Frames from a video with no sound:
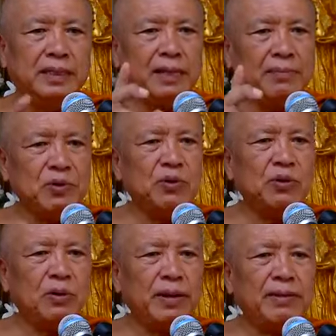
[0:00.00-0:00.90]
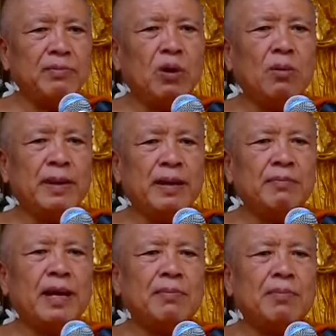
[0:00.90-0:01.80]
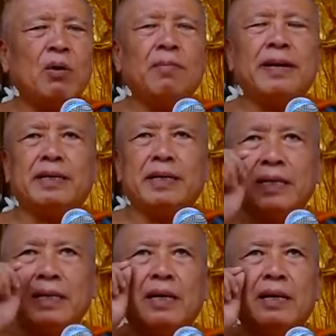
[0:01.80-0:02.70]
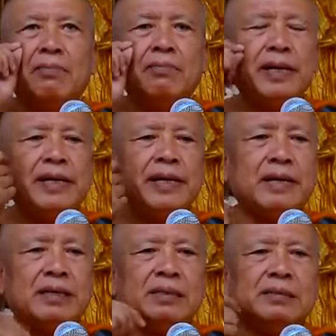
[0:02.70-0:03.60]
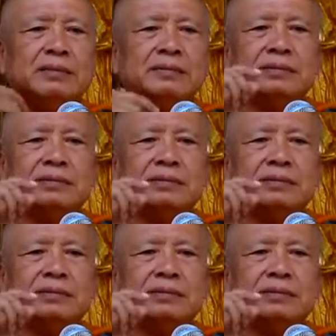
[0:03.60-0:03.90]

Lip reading: If you knowing moment by moment, breathing